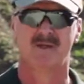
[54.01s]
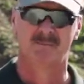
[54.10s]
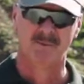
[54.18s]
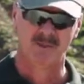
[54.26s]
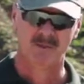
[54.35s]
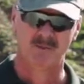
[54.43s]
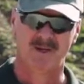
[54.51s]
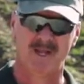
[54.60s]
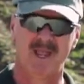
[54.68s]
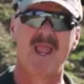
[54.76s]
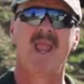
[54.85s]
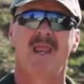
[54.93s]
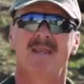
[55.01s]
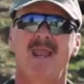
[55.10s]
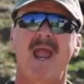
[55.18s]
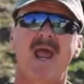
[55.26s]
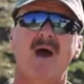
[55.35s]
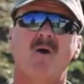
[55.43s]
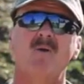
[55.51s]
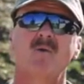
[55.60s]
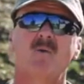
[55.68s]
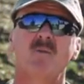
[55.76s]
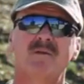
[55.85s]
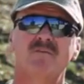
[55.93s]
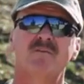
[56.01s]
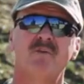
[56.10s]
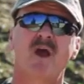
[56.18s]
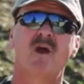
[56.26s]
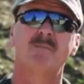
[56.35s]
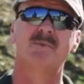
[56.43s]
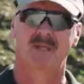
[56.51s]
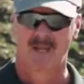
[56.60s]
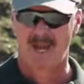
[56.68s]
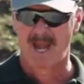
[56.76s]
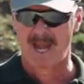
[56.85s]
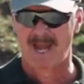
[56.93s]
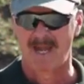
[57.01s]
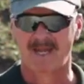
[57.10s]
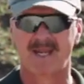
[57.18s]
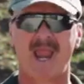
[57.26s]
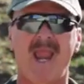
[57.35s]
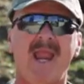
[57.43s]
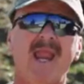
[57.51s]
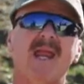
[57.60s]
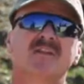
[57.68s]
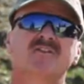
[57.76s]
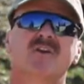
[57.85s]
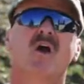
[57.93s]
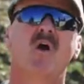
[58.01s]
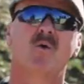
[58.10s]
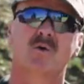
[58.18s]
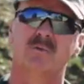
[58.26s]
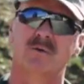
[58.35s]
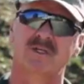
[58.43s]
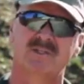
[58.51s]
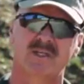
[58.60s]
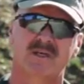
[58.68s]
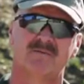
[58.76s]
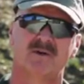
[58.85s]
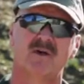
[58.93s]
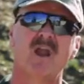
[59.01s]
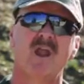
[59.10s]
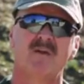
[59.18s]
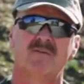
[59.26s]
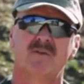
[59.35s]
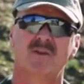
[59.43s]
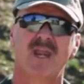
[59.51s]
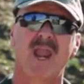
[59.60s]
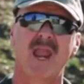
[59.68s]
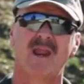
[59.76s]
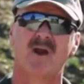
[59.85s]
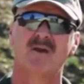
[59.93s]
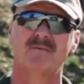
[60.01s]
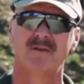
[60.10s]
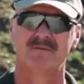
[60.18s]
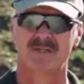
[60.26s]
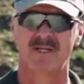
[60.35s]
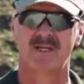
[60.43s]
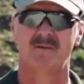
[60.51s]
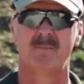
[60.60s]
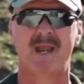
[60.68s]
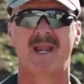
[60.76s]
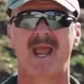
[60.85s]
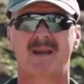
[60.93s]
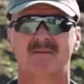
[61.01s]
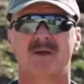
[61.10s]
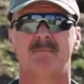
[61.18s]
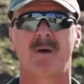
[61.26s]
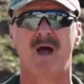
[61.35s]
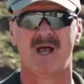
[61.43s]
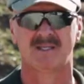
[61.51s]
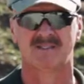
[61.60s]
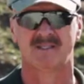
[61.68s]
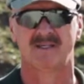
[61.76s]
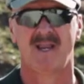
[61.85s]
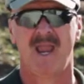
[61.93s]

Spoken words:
Lapua. Now, we've developed an enhanced lower receiver for the AR-15 made out of composite.